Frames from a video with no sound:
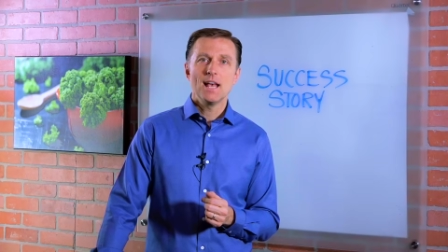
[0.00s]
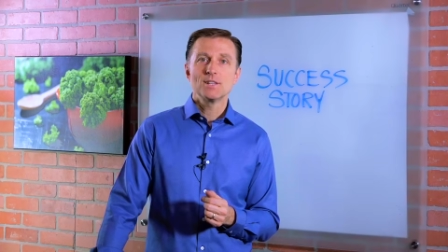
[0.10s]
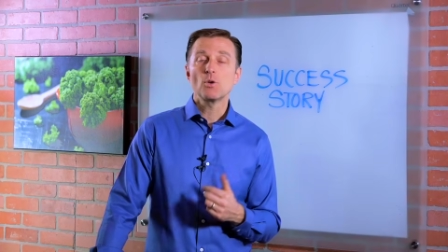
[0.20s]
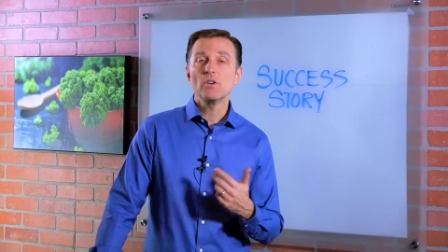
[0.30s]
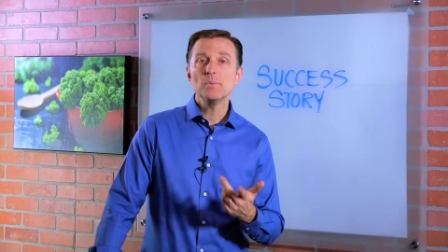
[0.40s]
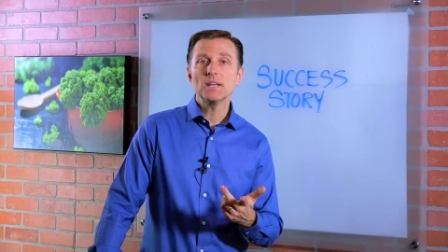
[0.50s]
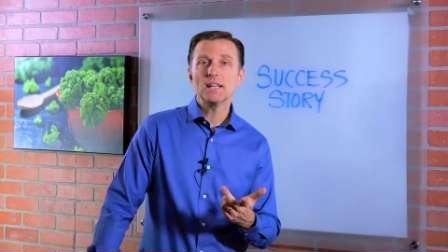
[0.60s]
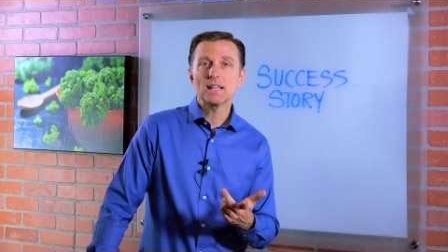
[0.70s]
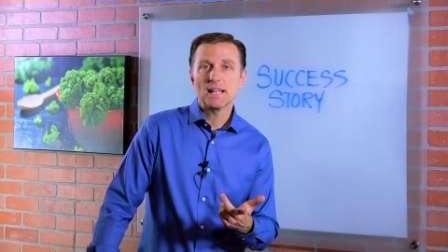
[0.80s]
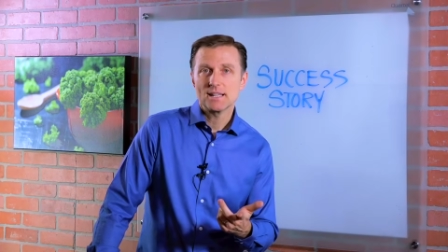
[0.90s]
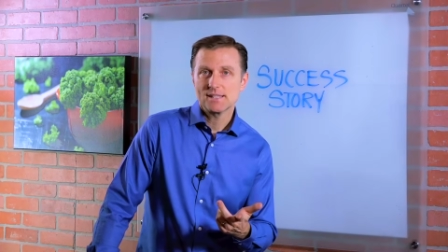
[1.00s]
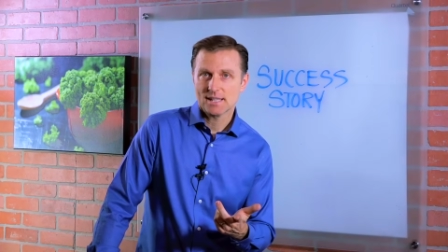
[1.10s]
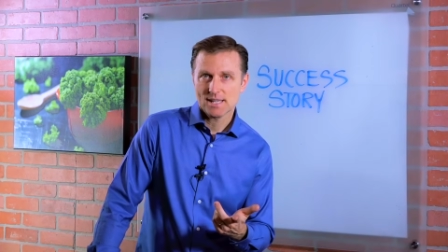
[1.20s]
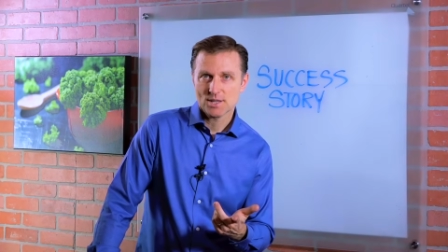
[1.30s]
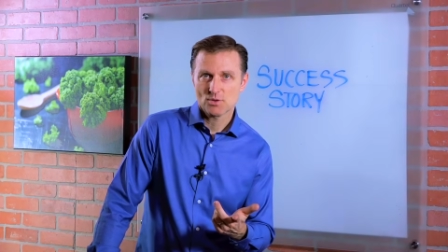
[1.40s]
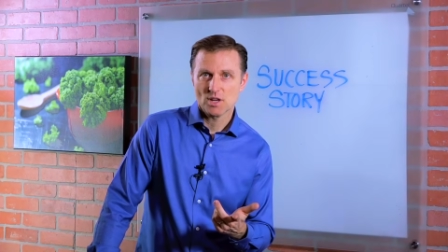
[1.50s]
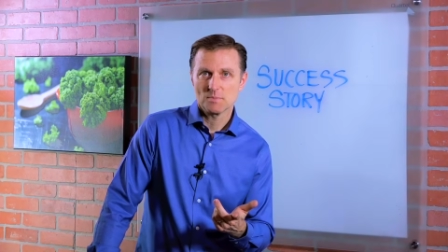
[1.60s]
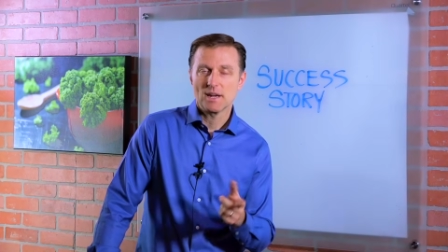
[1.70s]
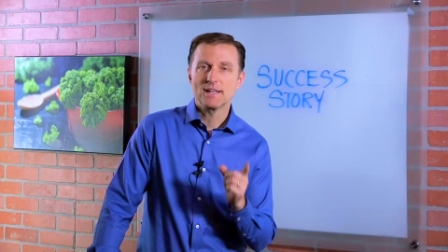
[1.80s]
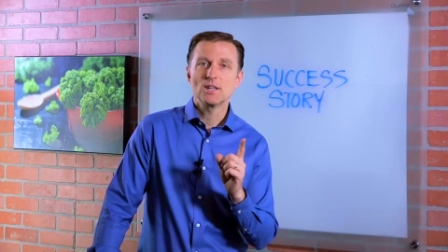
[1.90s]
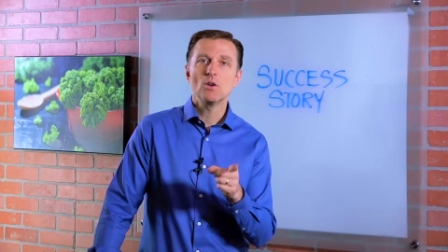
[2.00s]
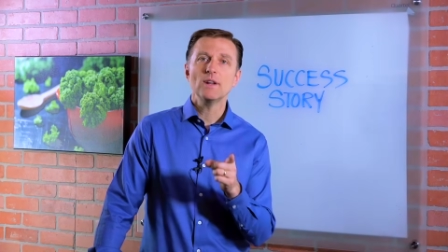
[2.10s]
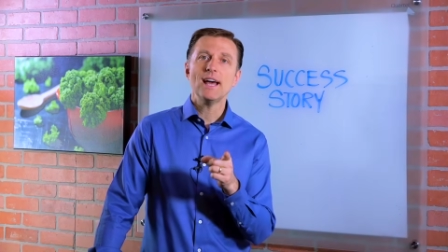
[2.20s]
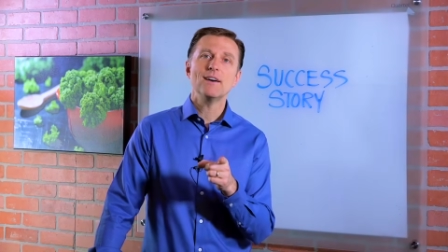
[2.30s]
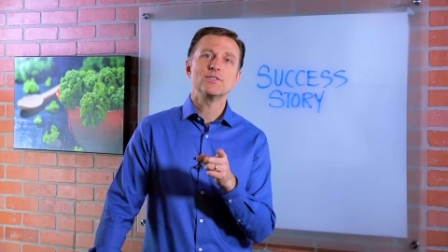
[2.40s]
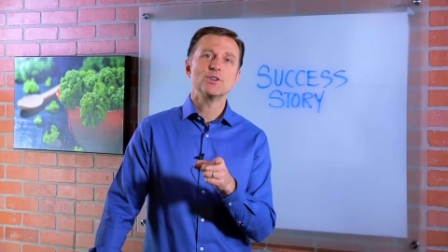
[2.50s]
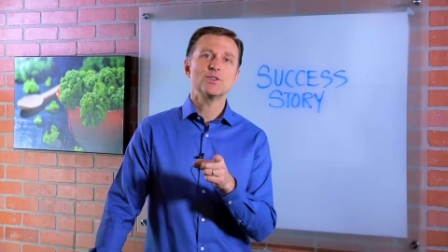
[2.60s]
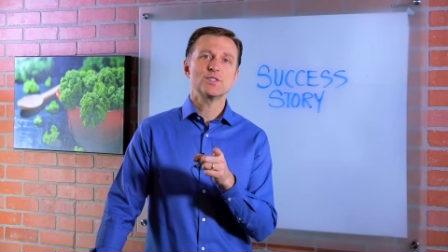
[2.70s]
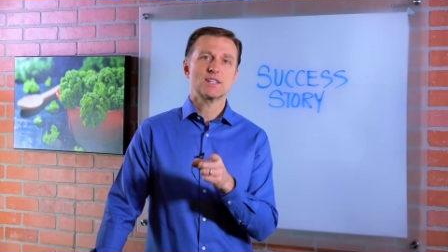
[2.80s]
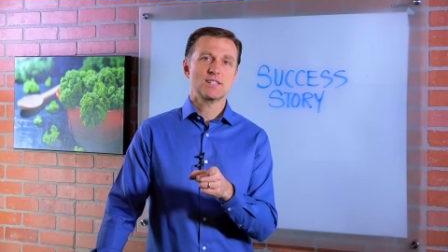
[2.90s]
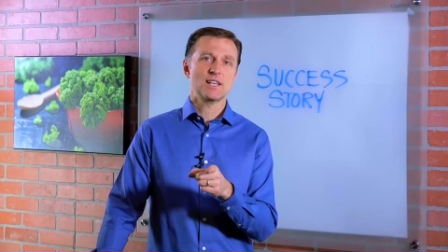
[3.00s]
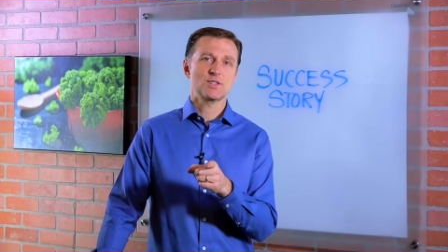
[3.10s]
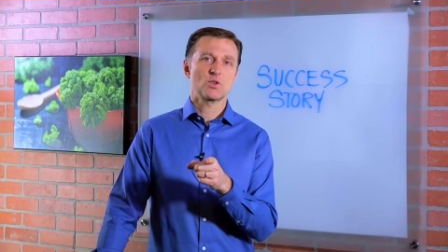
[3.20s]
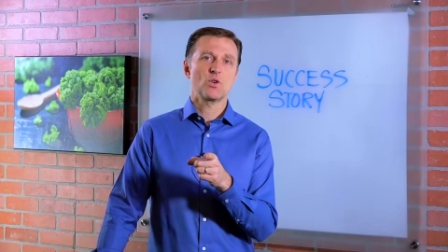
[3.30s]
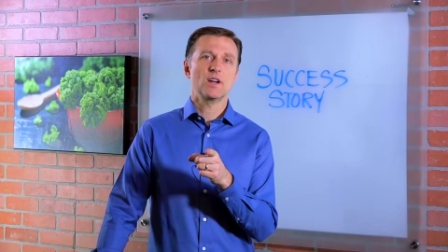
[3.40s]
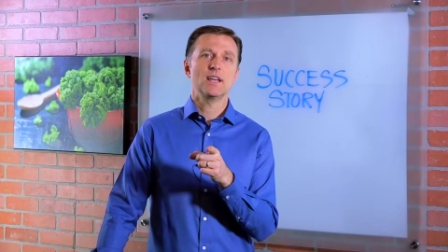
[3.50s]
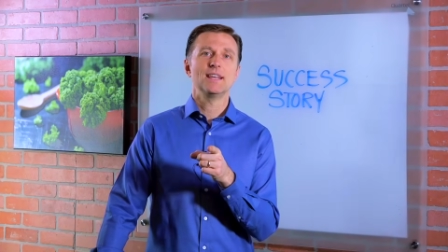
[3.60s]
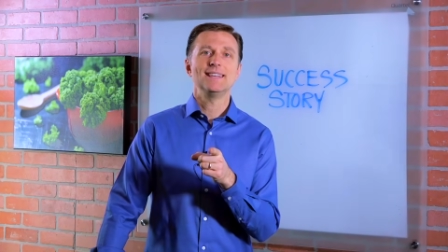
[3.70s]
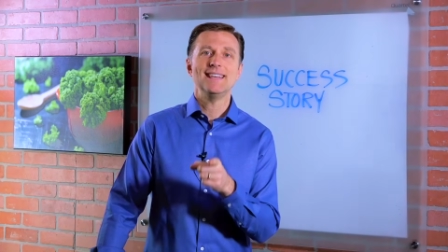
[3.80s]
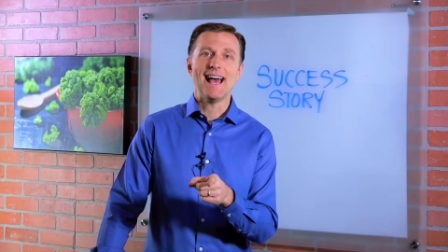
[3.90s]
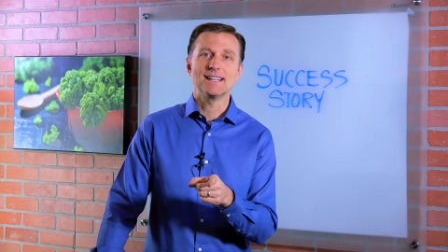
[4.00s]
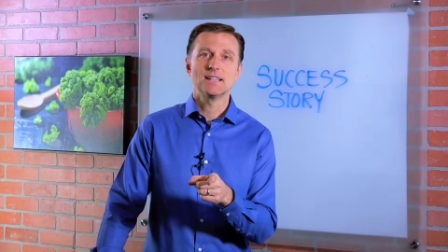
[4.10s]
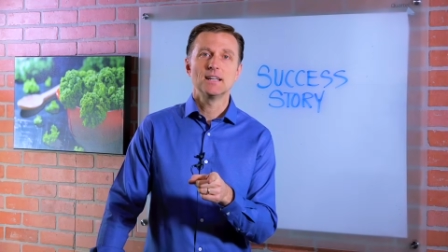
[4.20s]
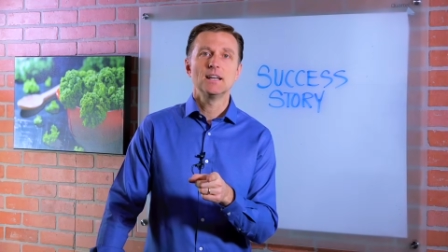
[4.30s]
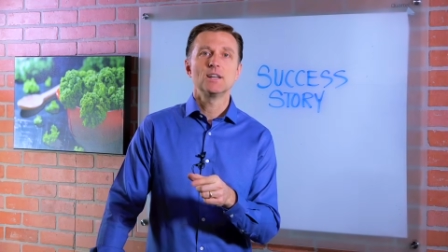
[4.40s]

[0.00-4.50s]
So we've been getting a lot of success stories, but I don't have your success story yet.